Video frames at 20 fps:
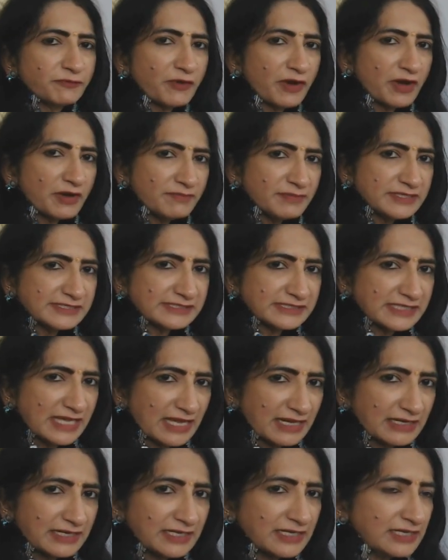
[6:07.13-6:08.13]
firm is
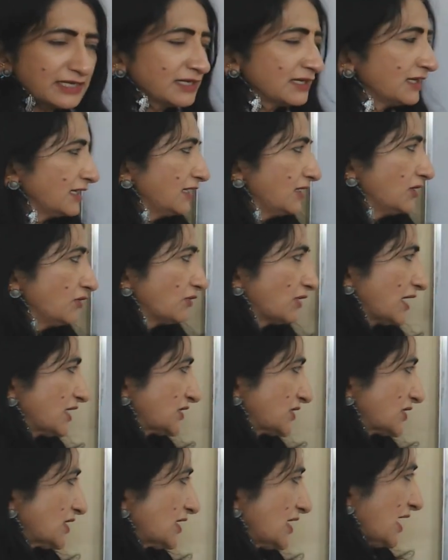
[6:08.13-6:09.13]
selling in
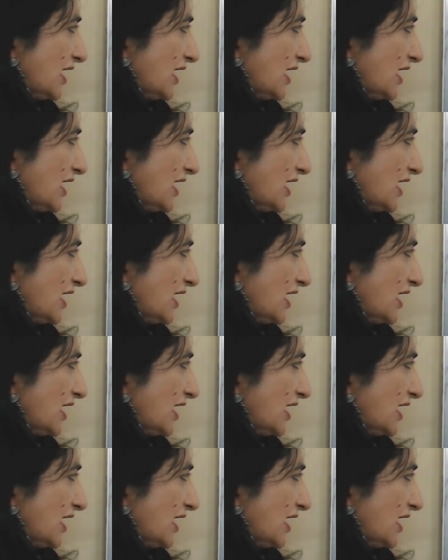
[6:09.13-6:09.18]
location